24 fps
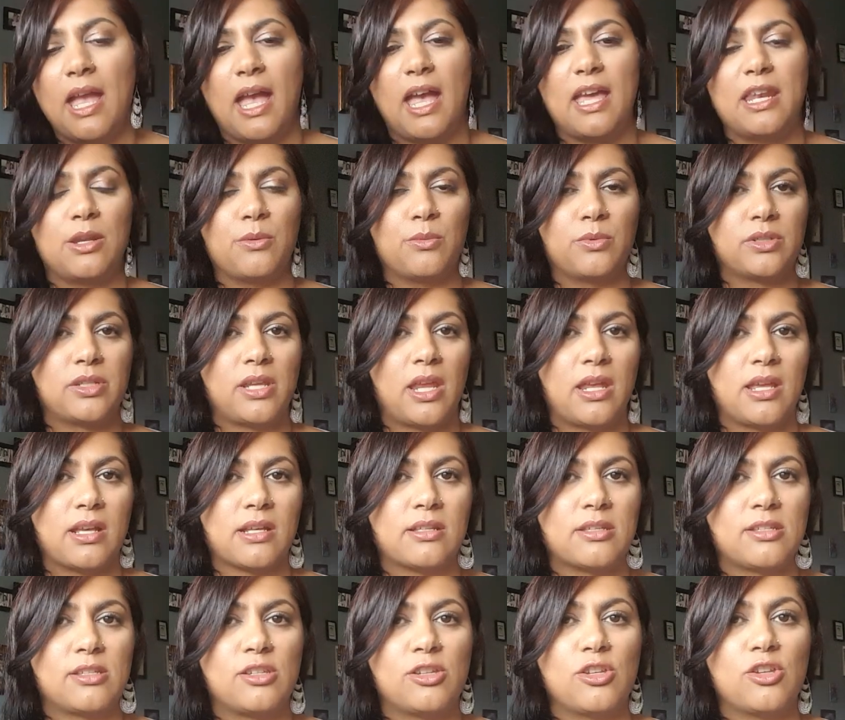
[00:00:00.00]
And it will take
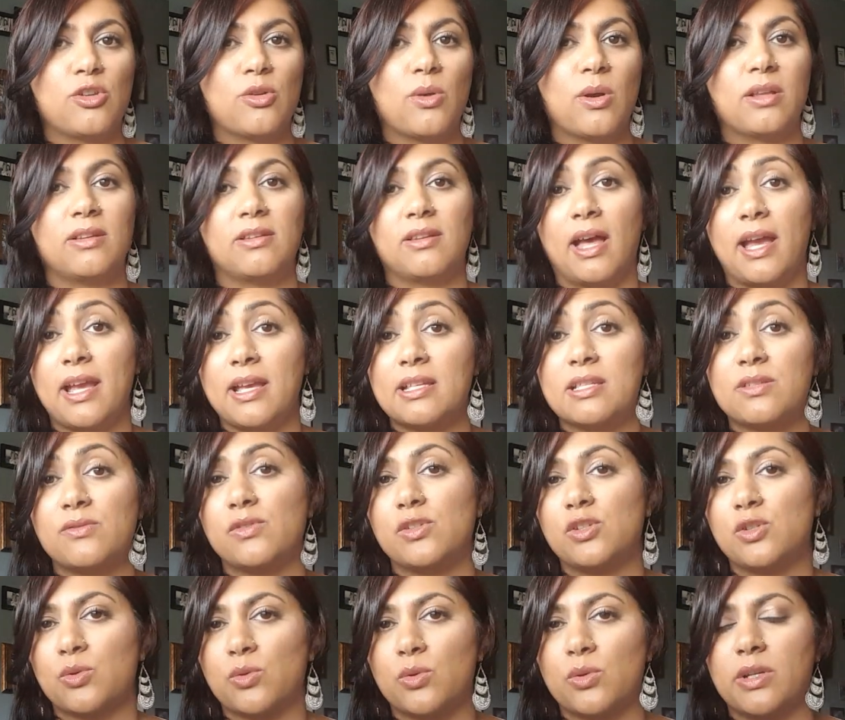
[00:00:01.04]
us to Elias
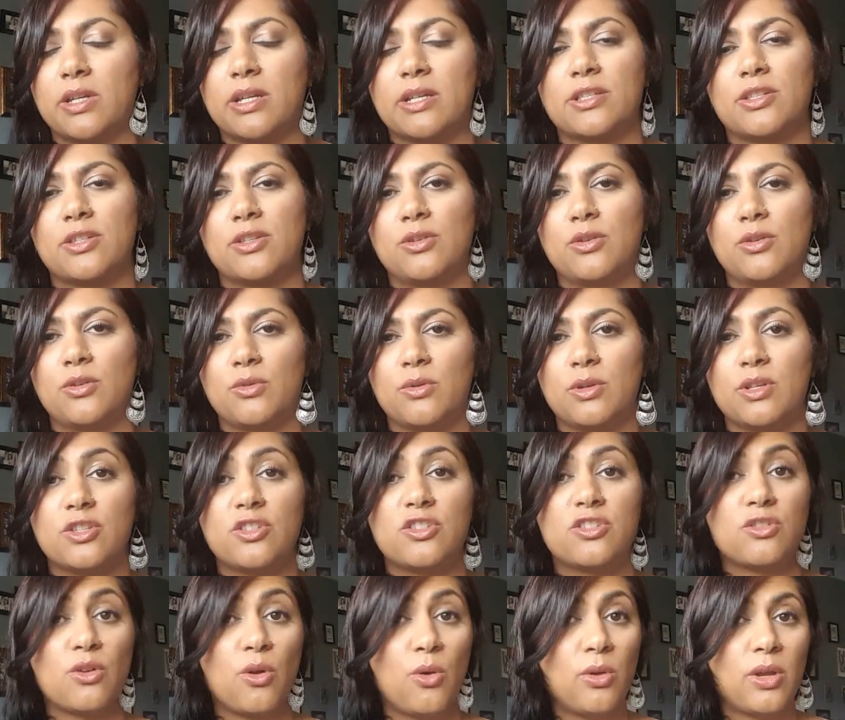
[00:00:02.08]
Veturius, who is
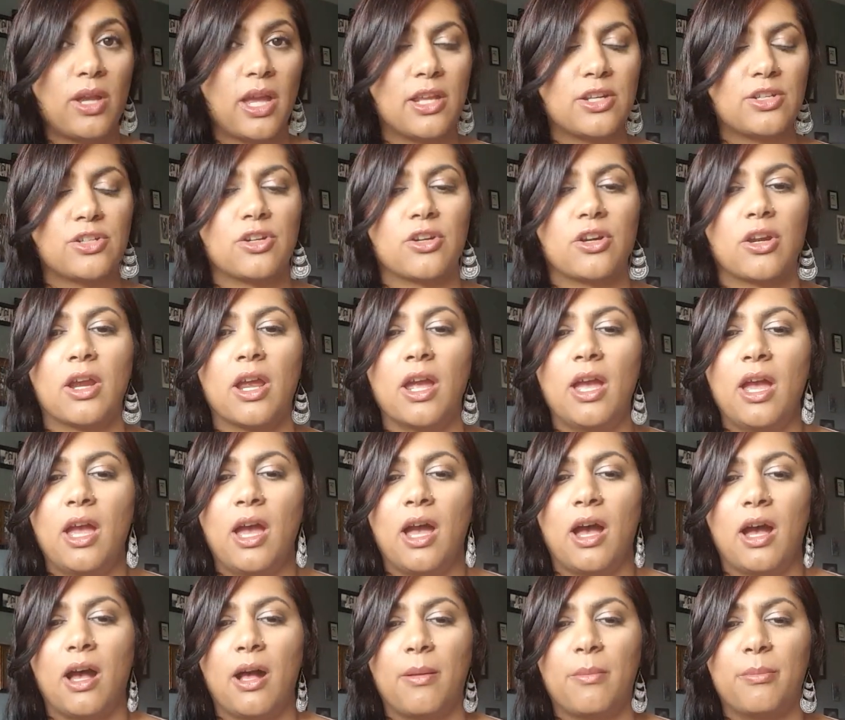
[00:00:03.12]
soul catcher,
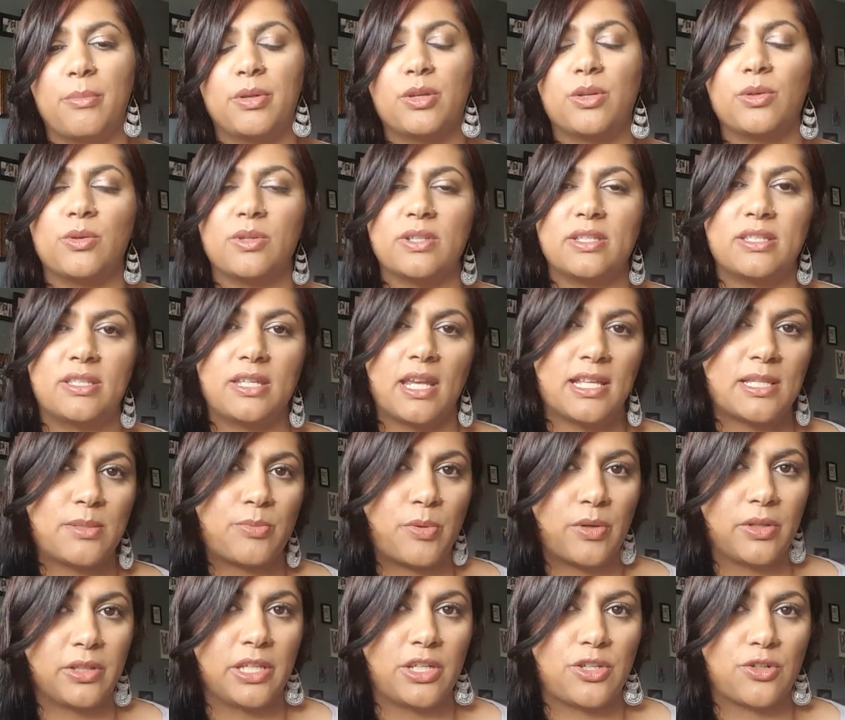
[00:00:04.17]
um, but who is
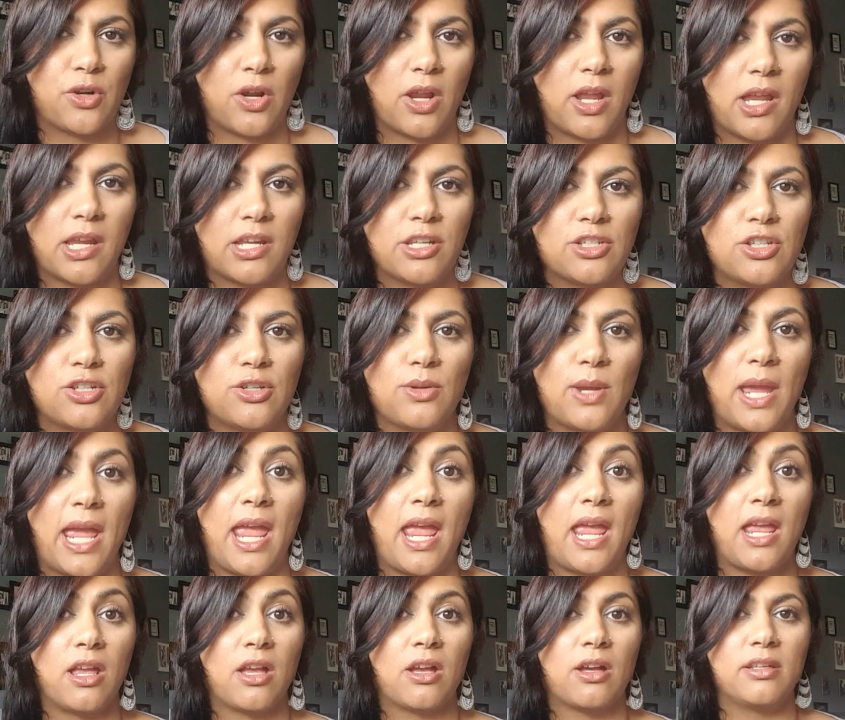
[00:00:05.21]
desperately trying to
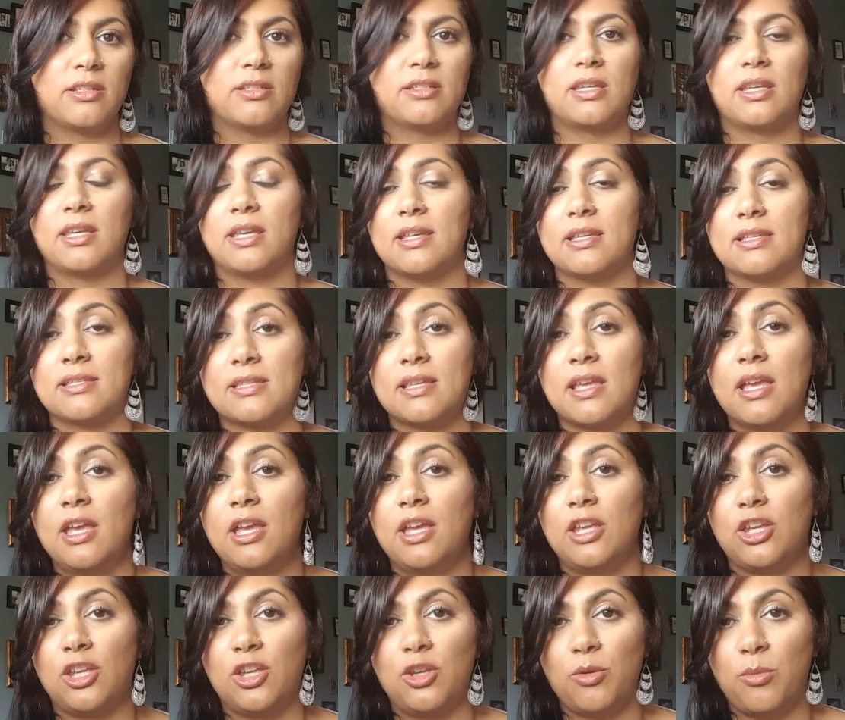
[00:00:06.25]
hang on to his
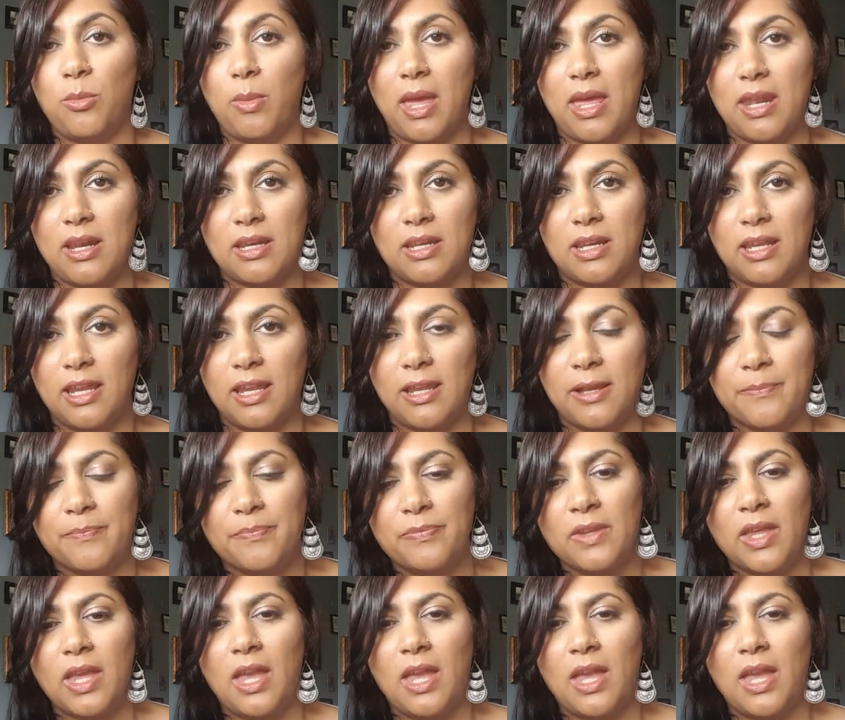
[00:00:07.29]
humanity.